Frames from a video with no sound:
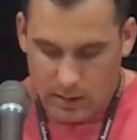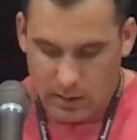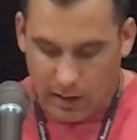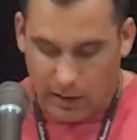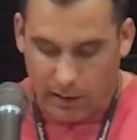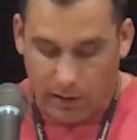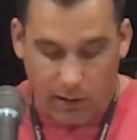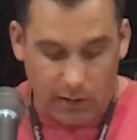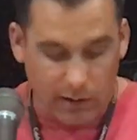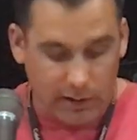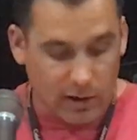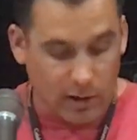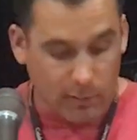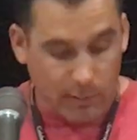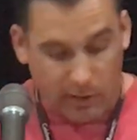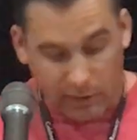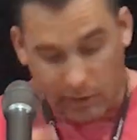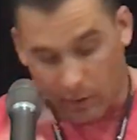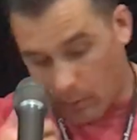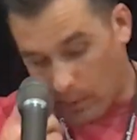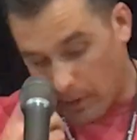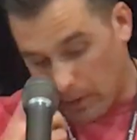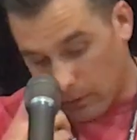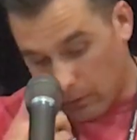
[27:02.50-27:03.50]
I'd already come all
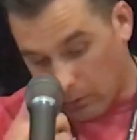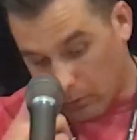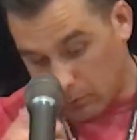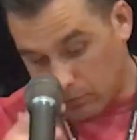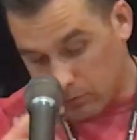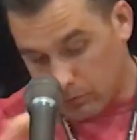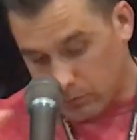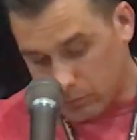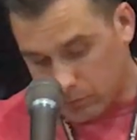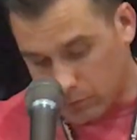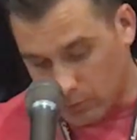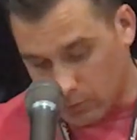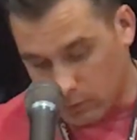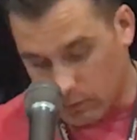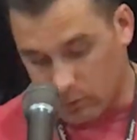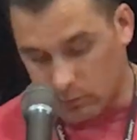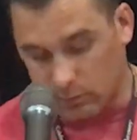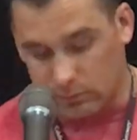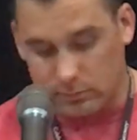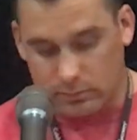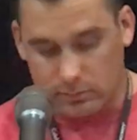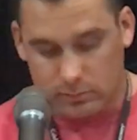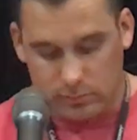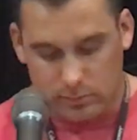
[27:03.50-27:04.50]
the way, though, so
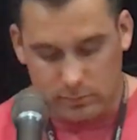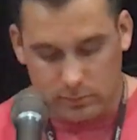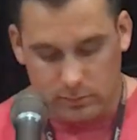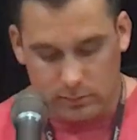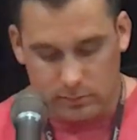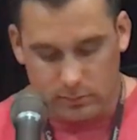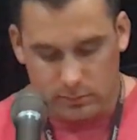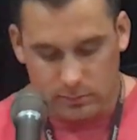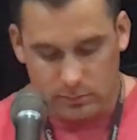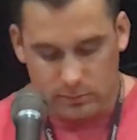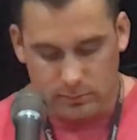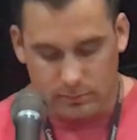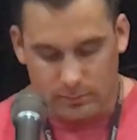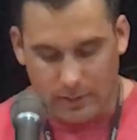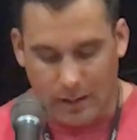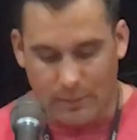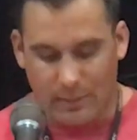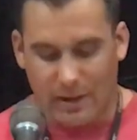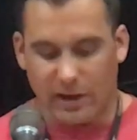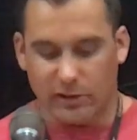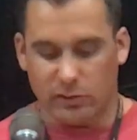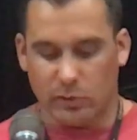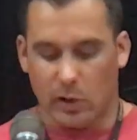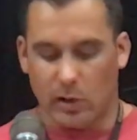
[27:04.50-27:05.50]
I
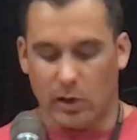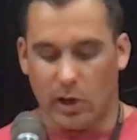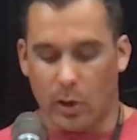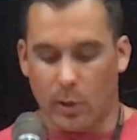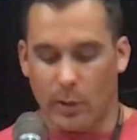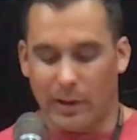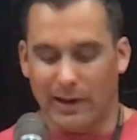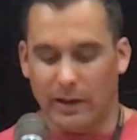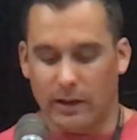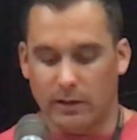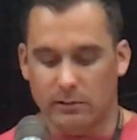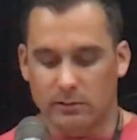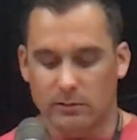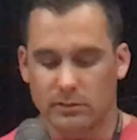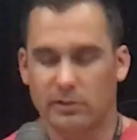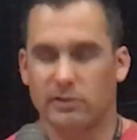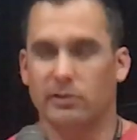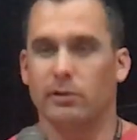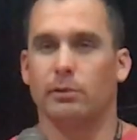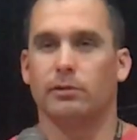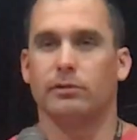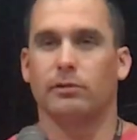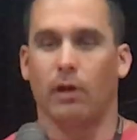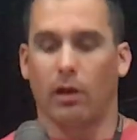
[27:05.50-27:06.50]
may as well go in,
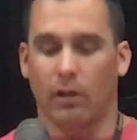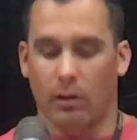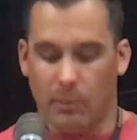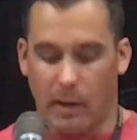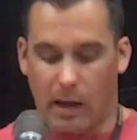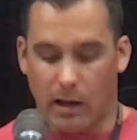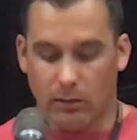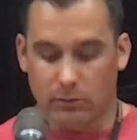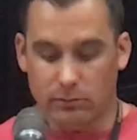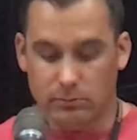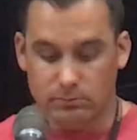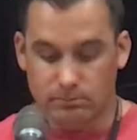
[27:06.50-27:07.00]
see what it's all about.